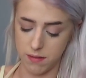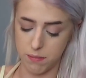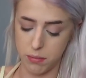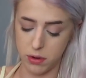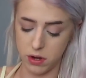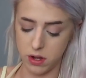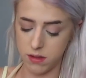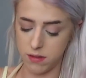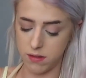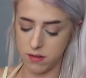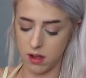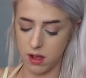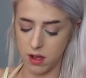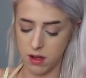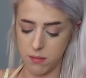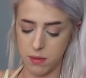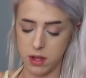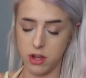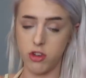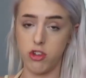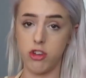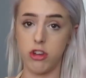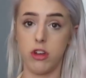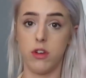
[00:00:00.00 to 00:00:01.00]
put some
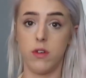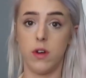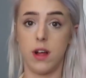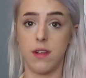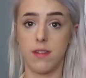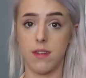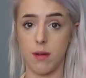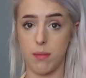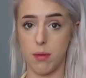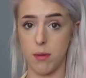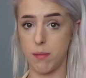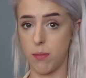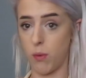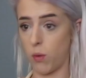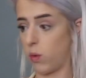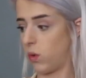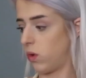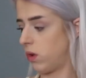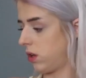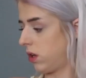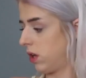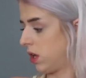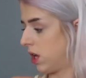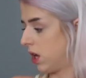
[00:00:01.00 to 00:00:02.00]
into a separate
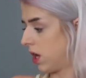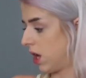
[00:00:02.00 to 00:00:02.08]
bowl.